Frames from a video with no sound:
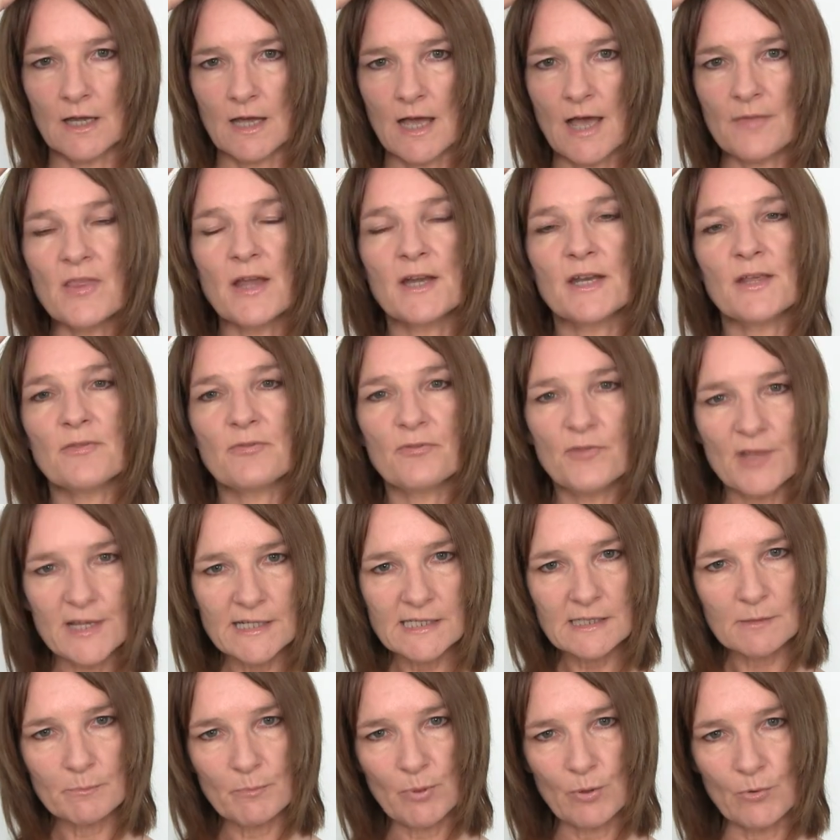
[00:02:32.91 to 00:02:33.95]
And then at
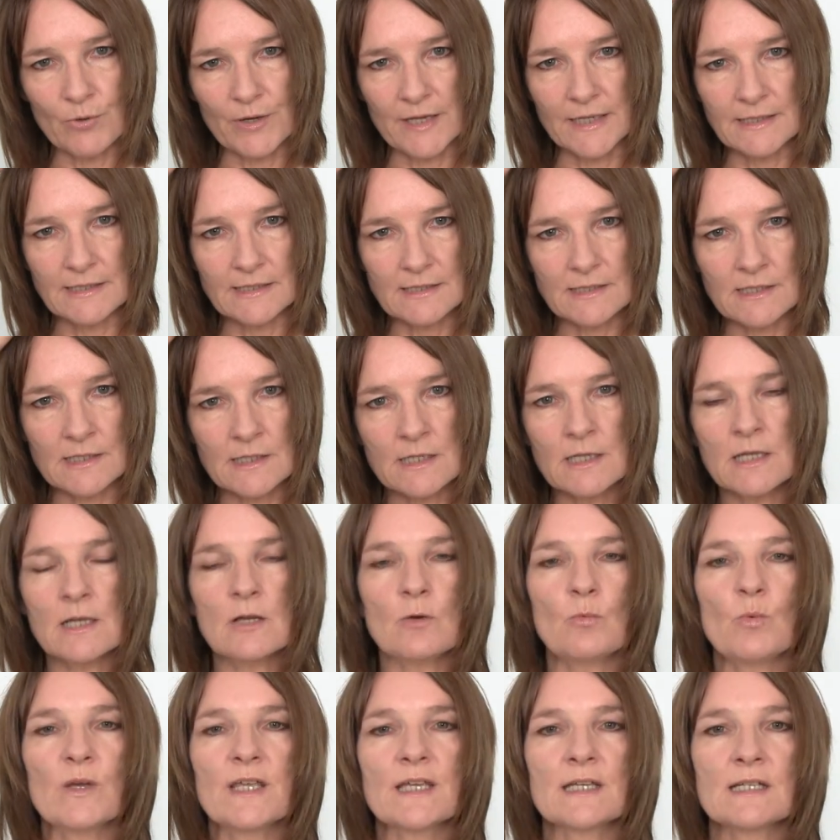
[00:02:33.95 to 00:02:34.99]
this point,
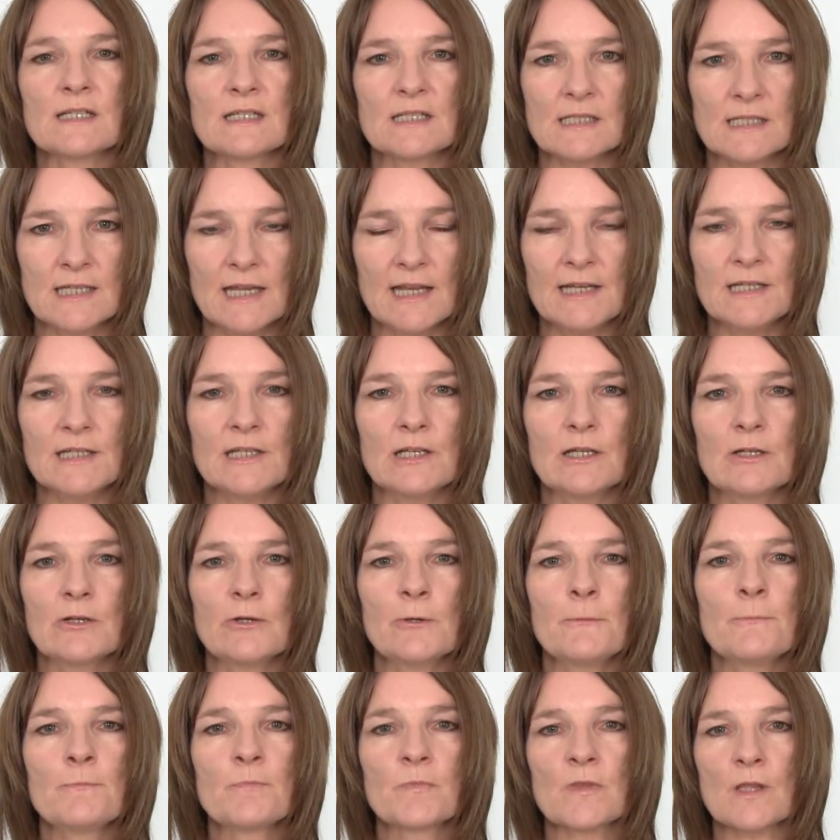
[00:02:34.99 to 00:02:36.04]
we
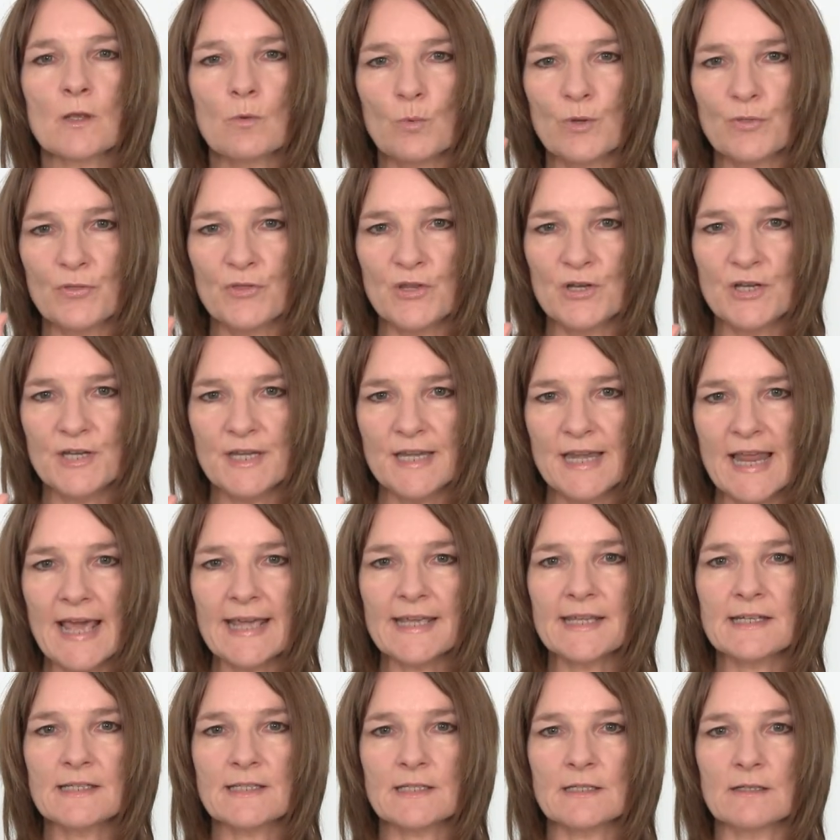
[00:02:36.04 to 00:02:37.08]
continue with the
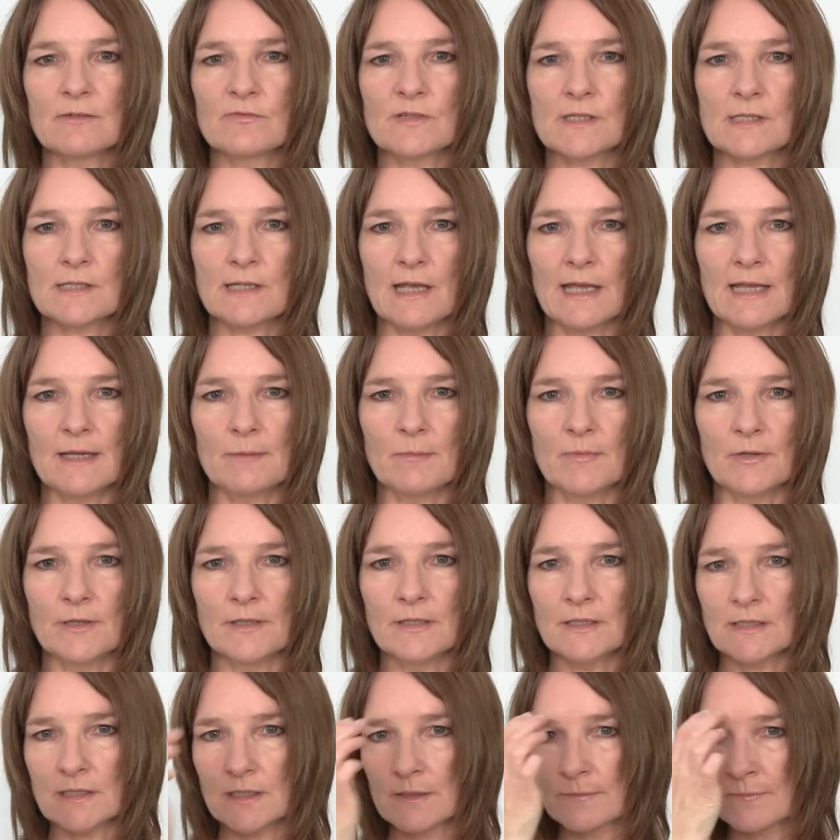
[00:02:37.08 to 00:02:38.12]
negative
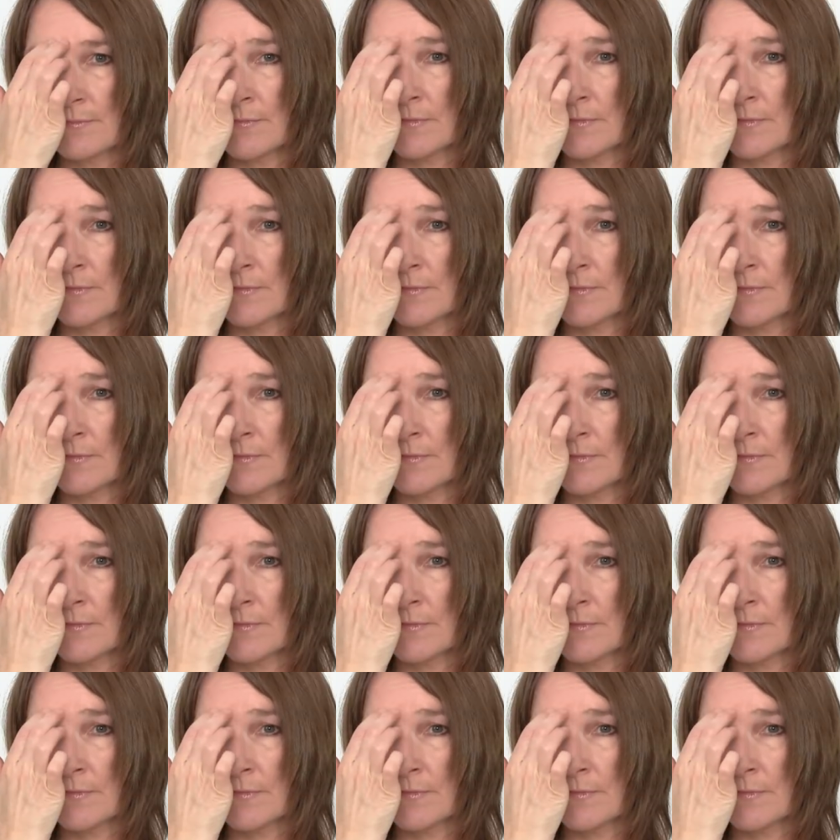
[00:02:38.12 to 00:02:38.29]
statement.